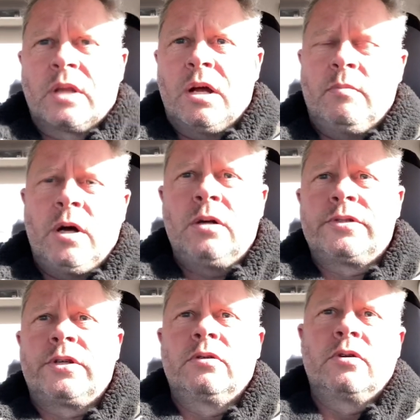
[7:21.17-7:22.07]
I'm
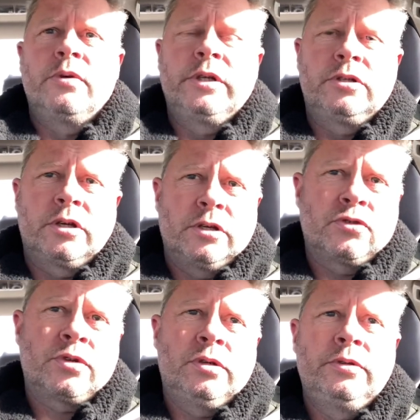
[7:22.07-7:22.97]
also going to
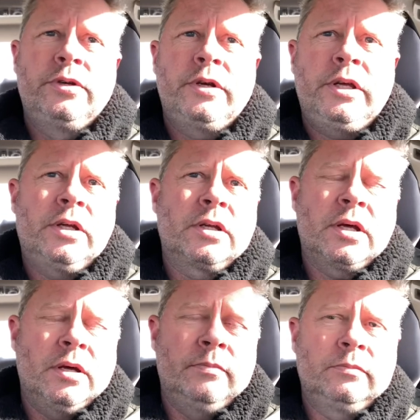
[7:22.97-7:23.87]
control your
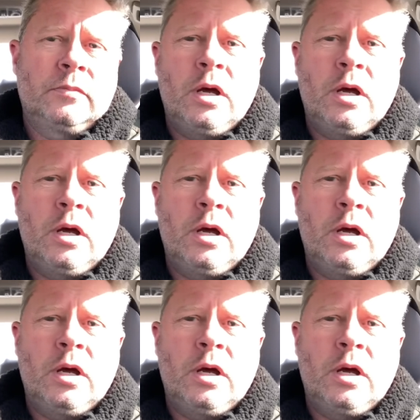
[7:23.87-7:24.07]
income.